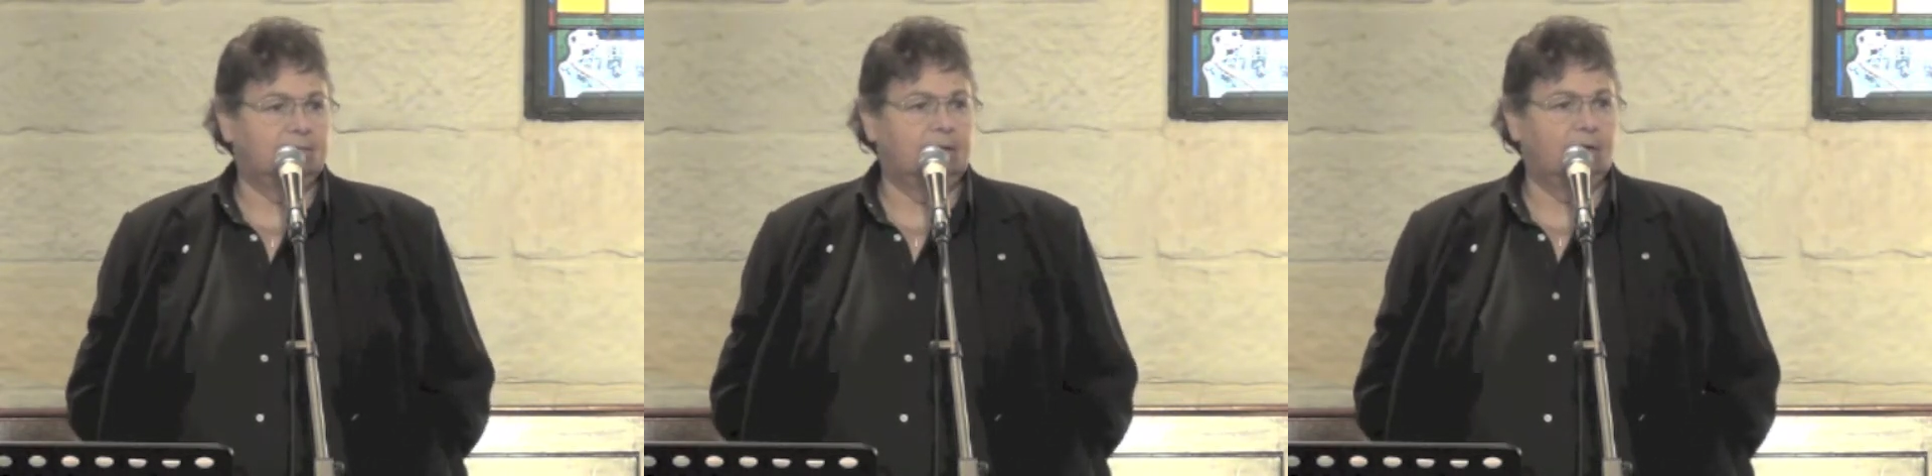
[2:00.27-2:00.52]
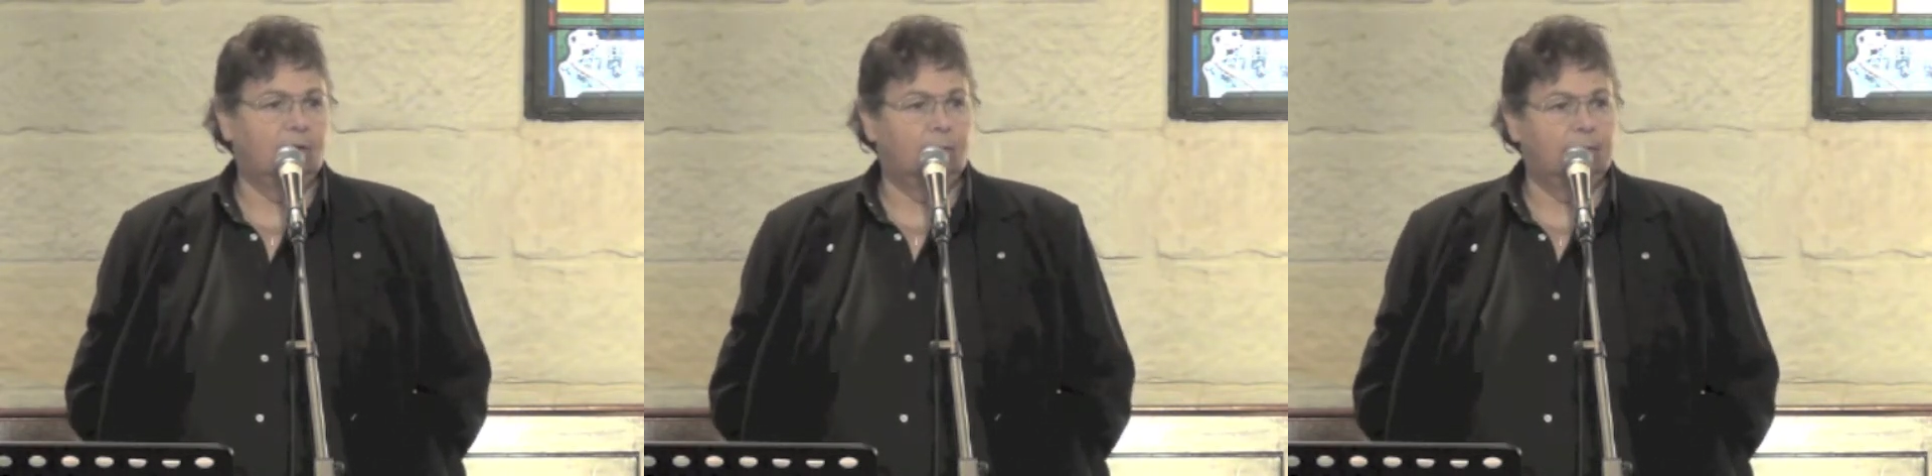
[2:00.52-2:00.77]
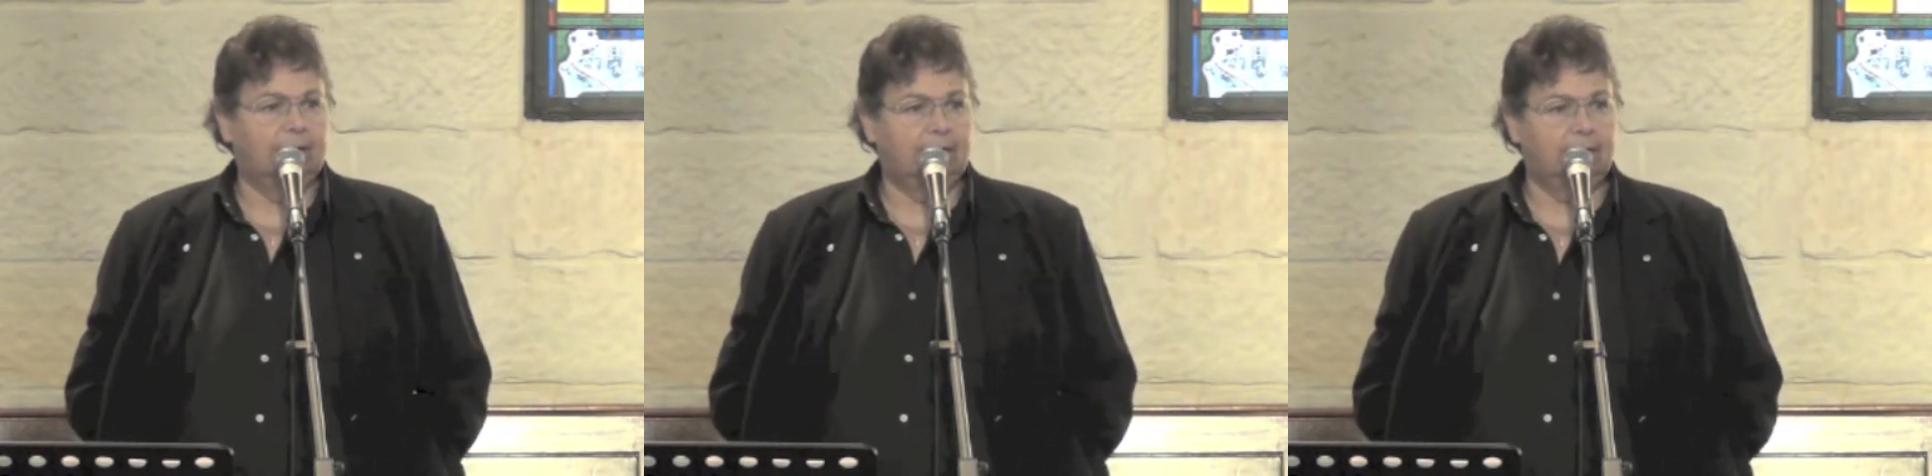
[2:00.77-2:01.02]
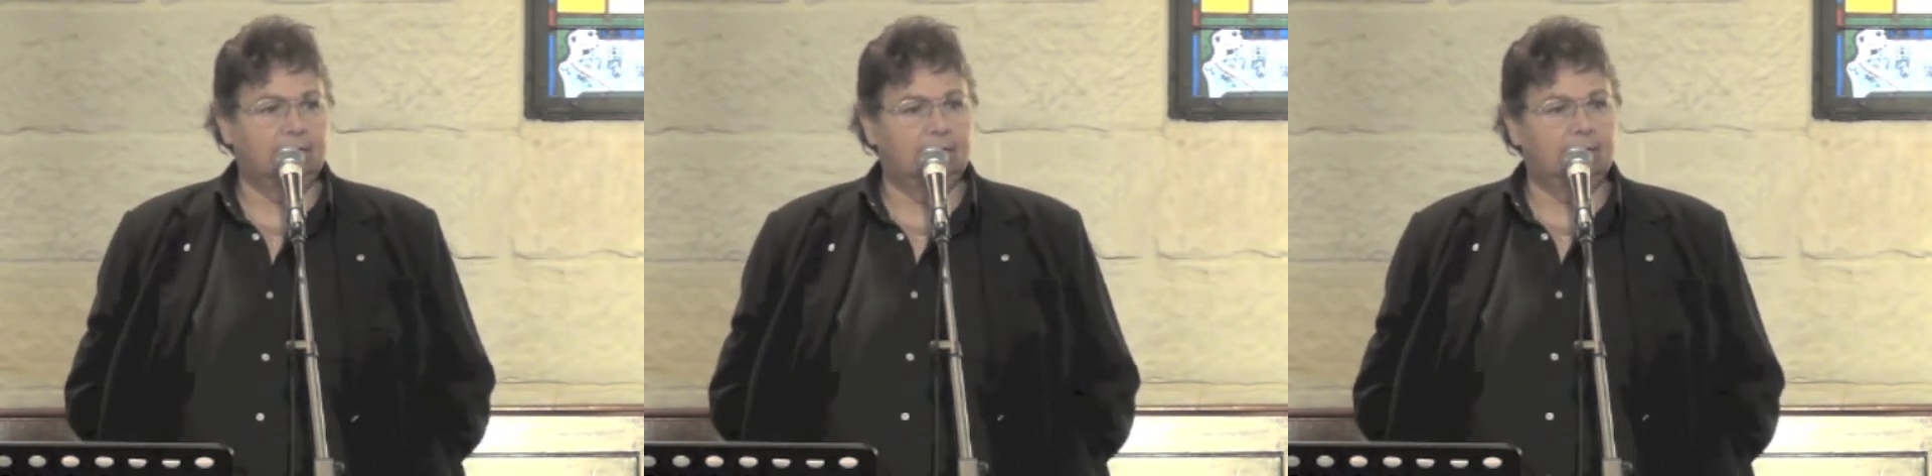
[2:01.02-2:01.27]
the old
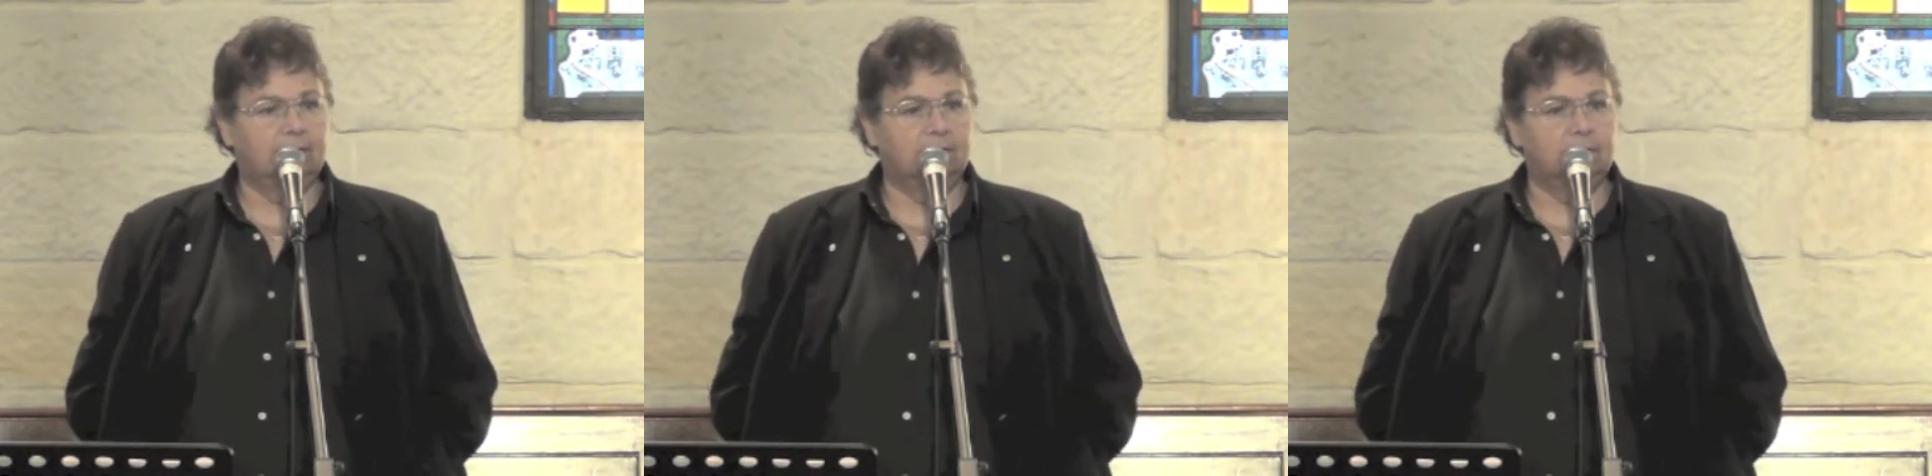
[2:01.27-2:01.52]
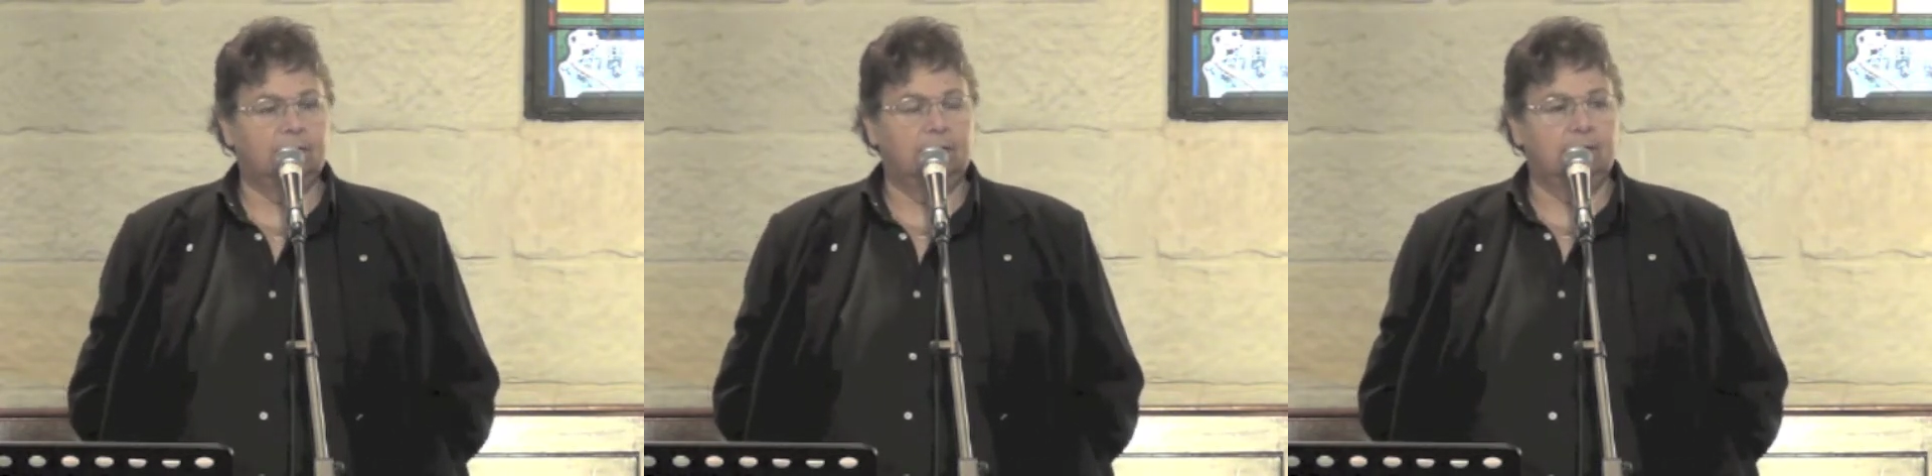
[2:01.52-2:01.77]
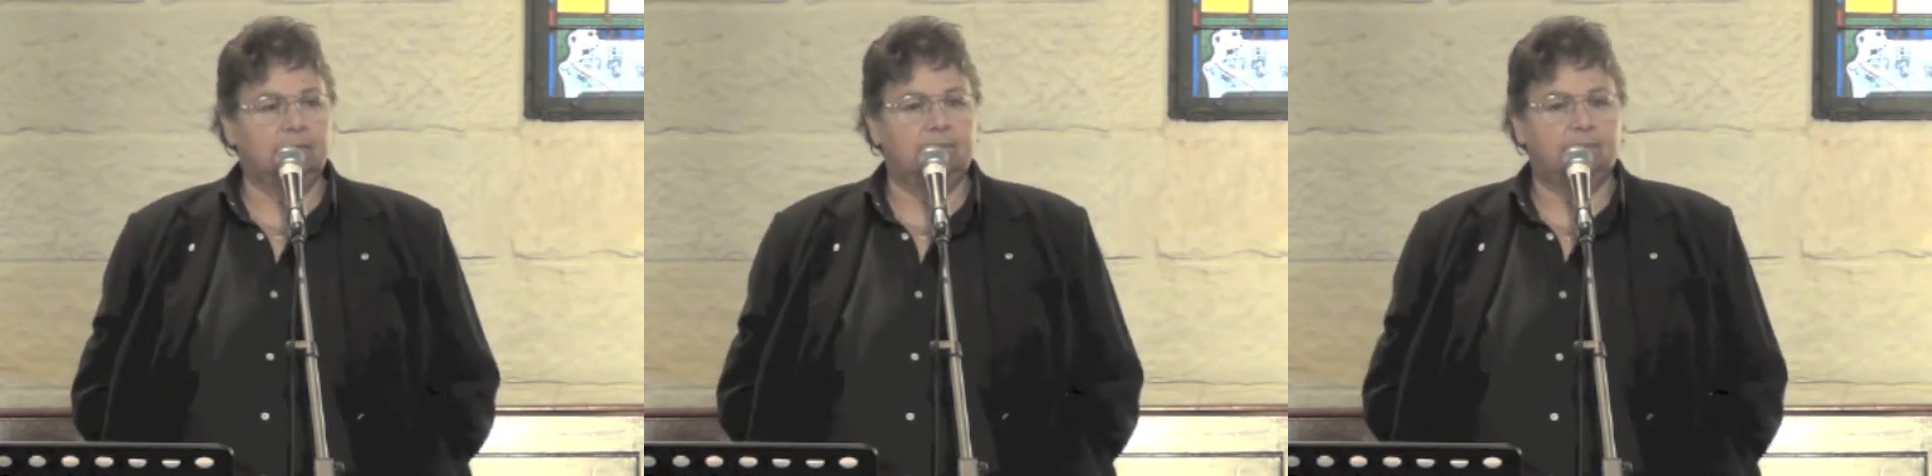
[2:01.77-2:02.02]
Paddington Hospital.